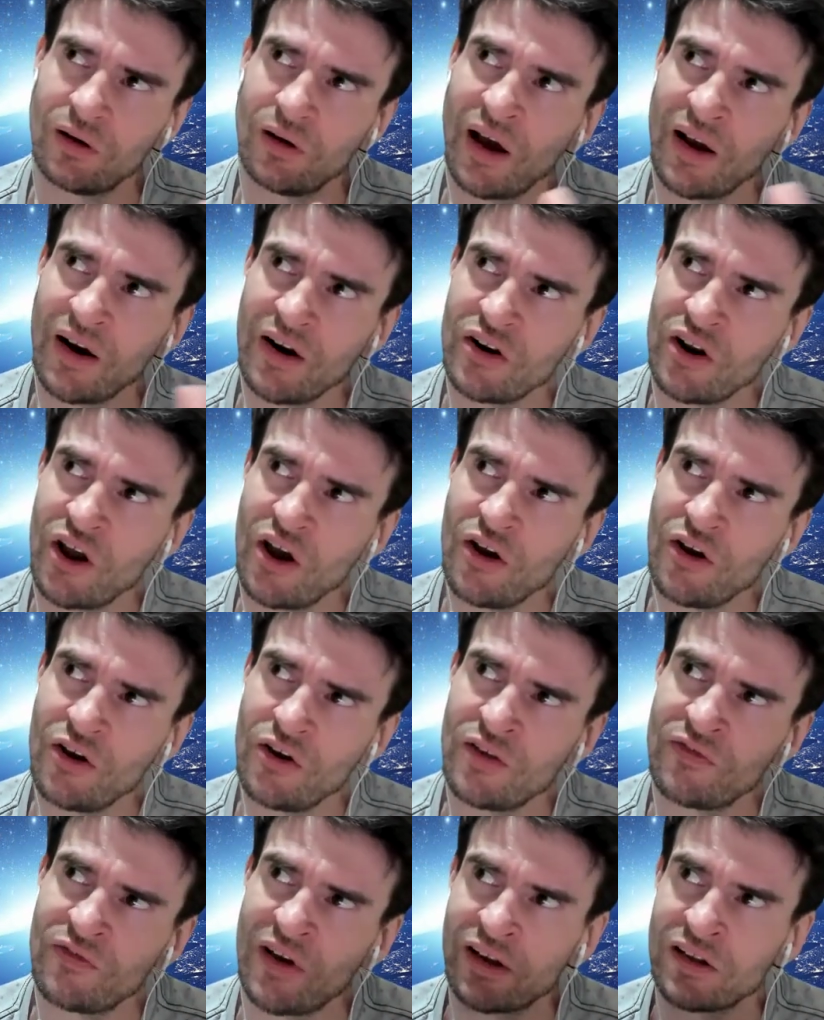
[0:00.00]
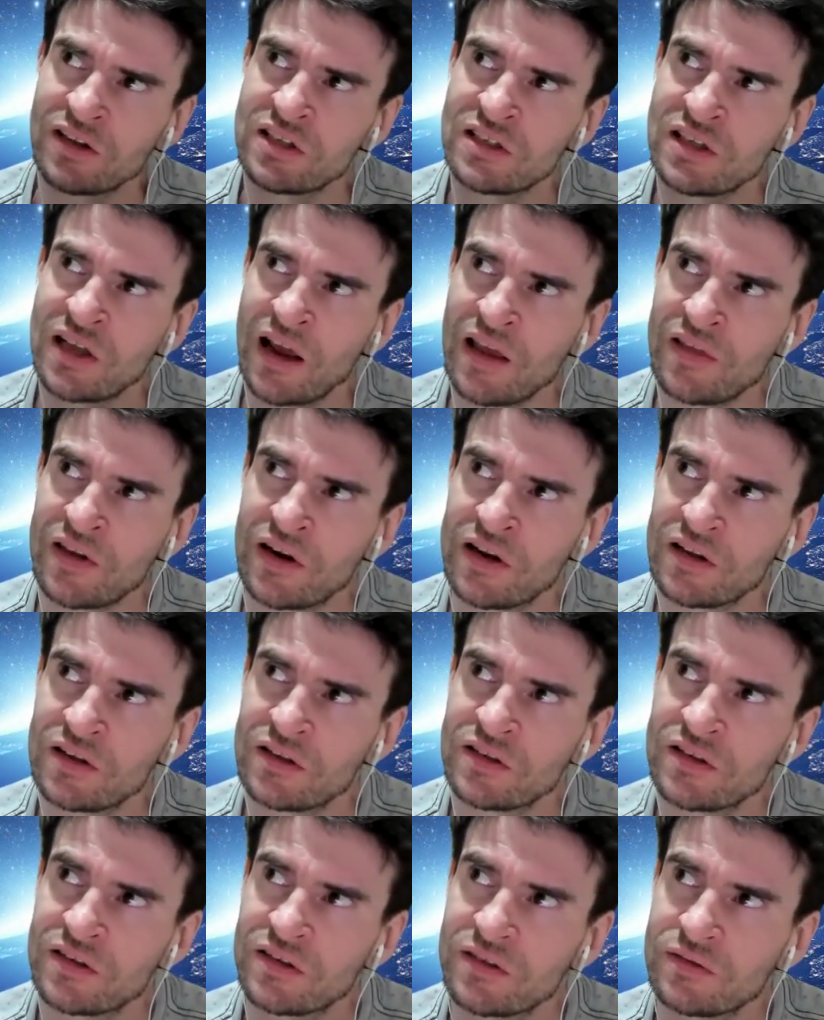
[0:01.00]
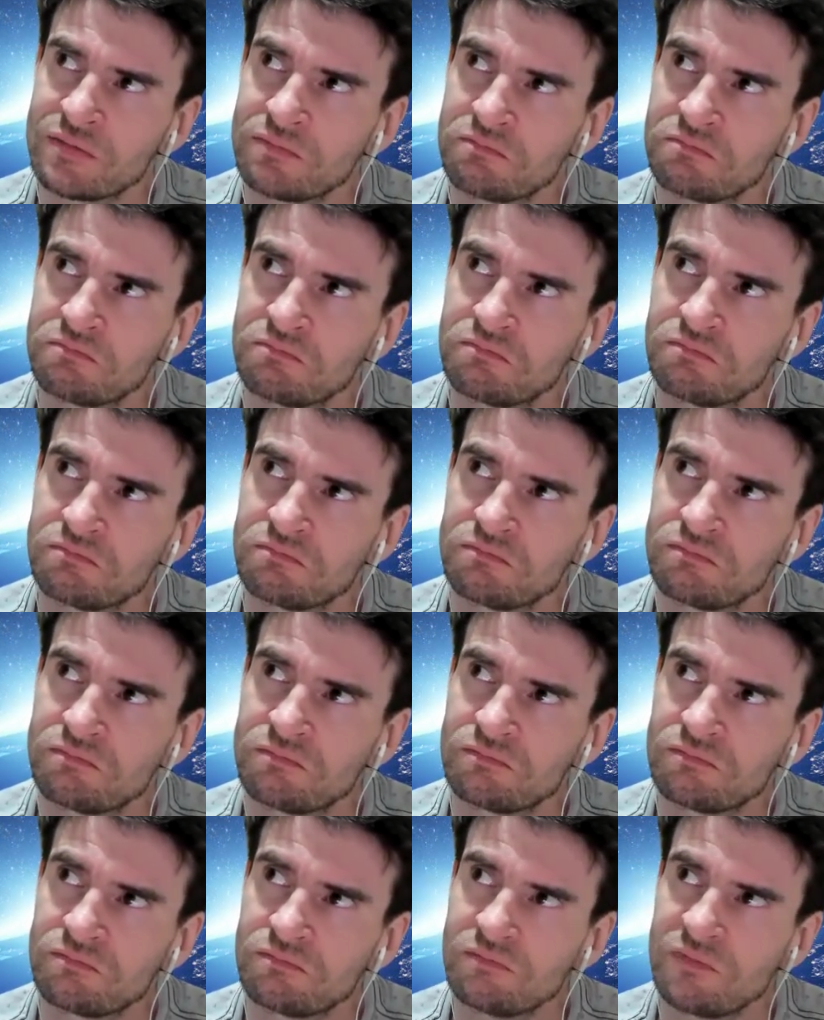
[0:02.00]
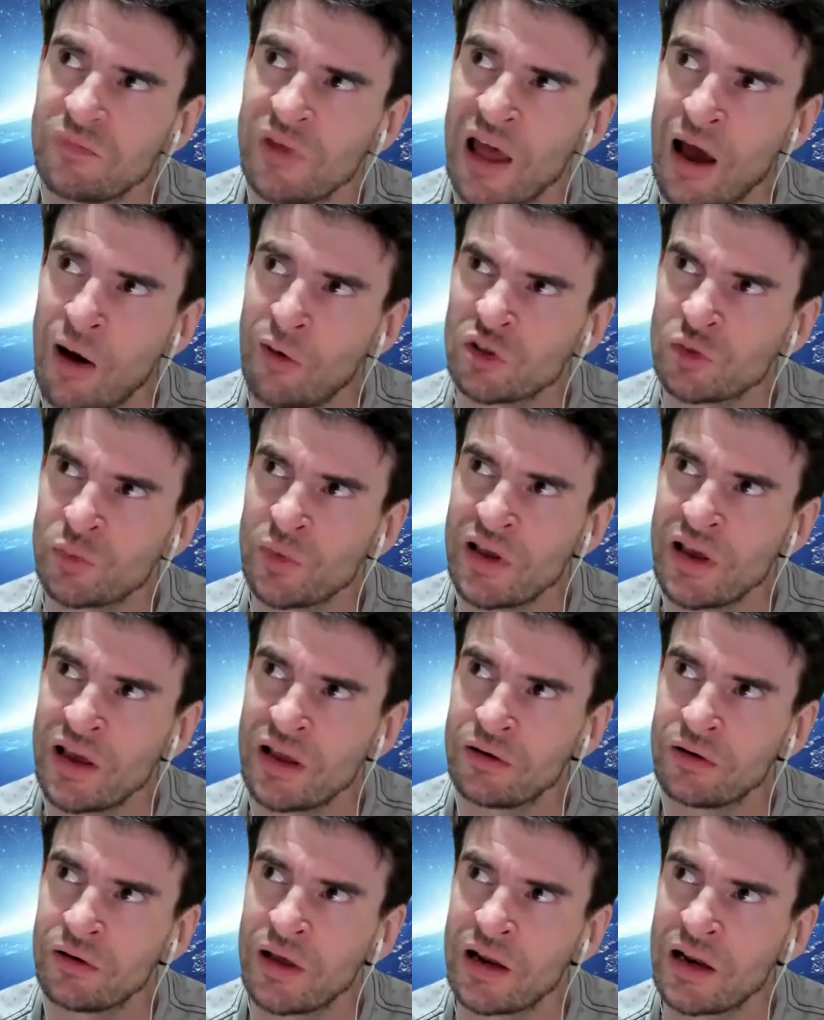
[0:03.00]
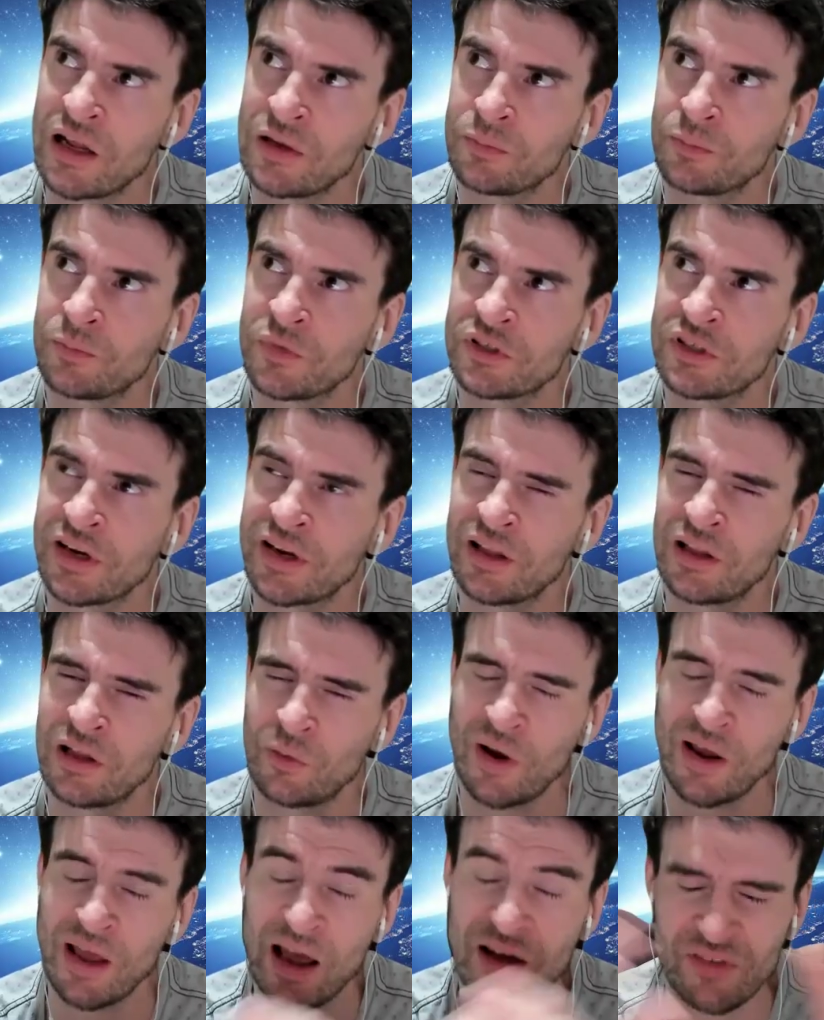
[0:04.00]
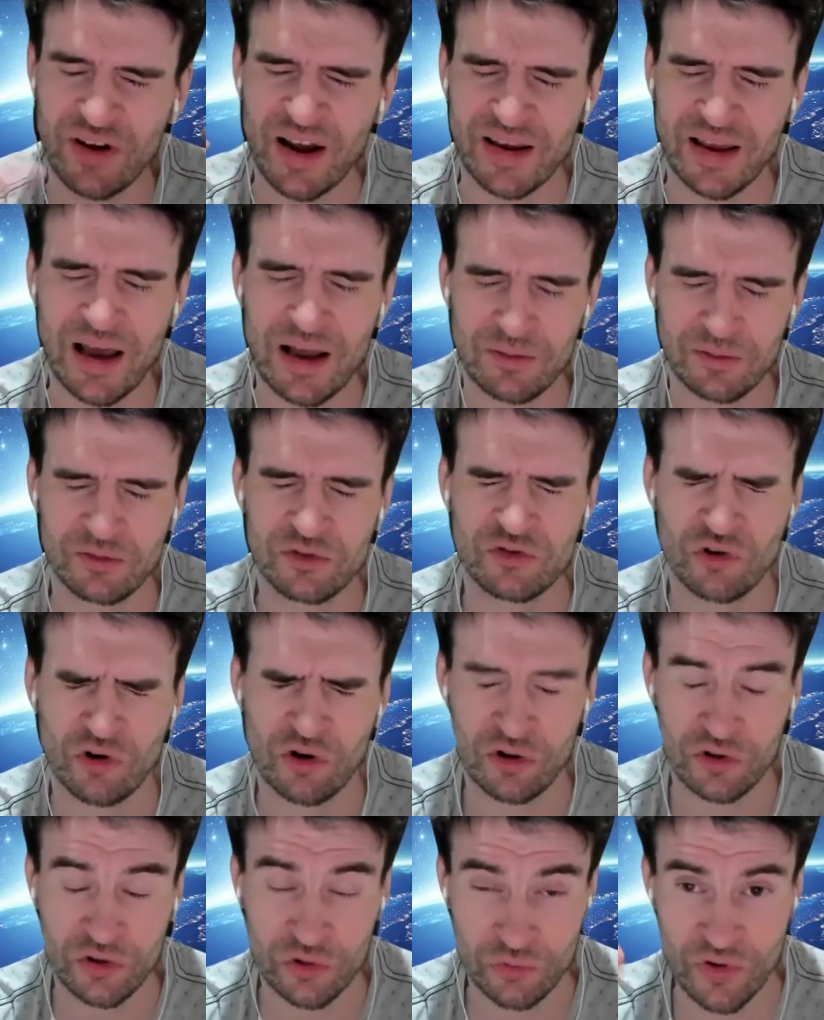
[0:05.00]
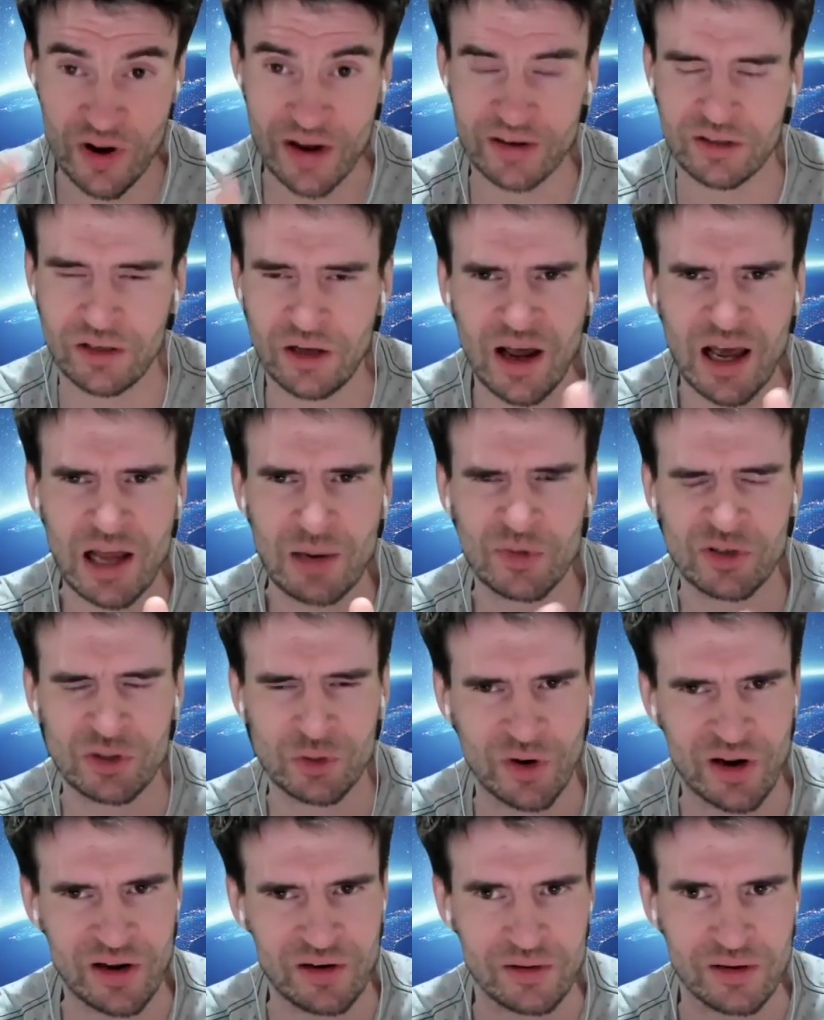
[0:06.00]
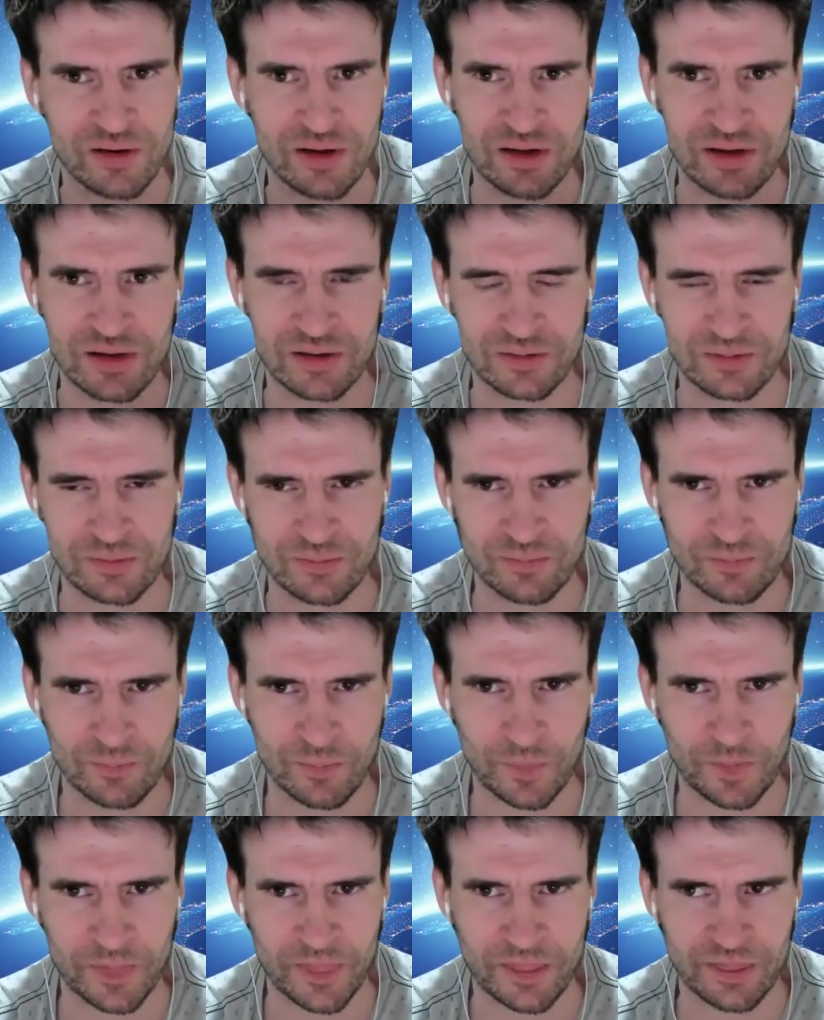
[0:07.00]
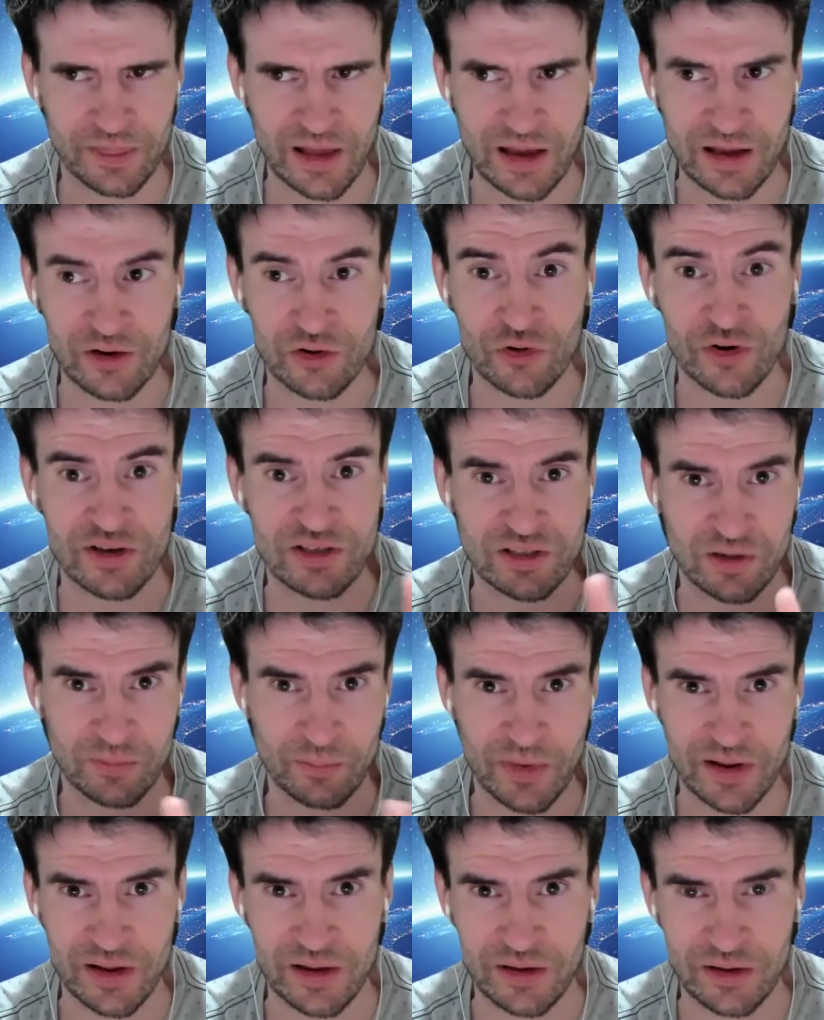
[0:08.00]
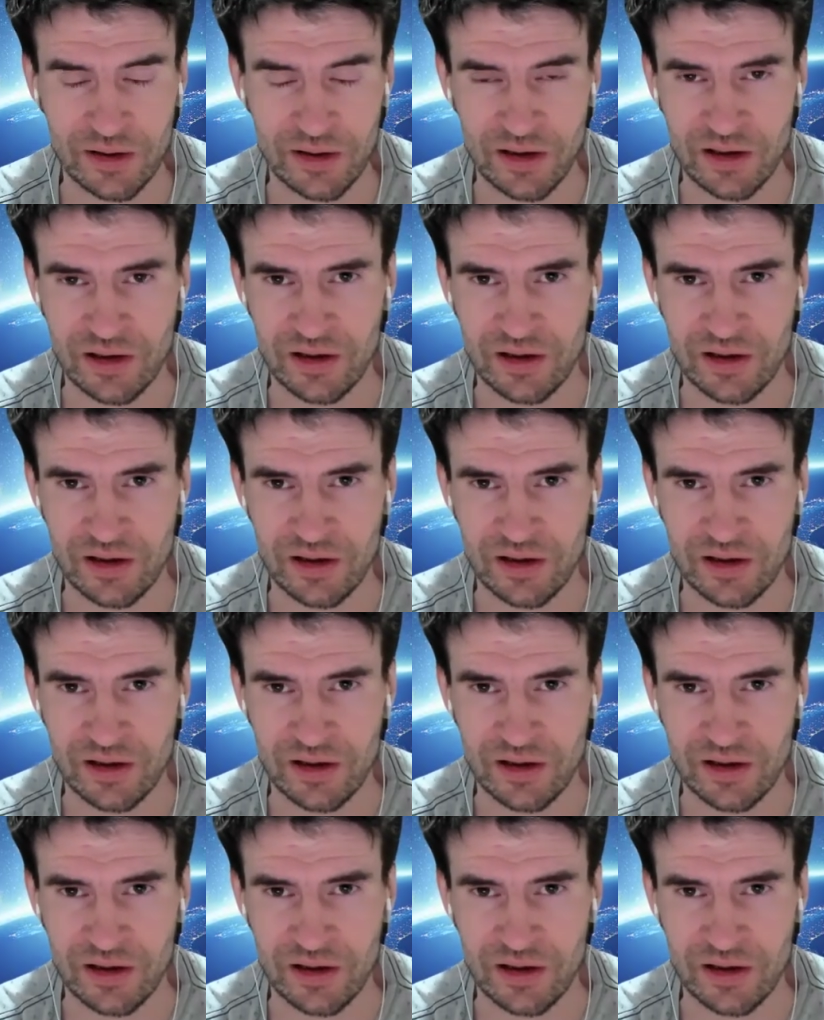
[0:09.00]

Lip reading: I don't know if I can say that it's helped me in any particular way. I can't draw a direct line between the increase in me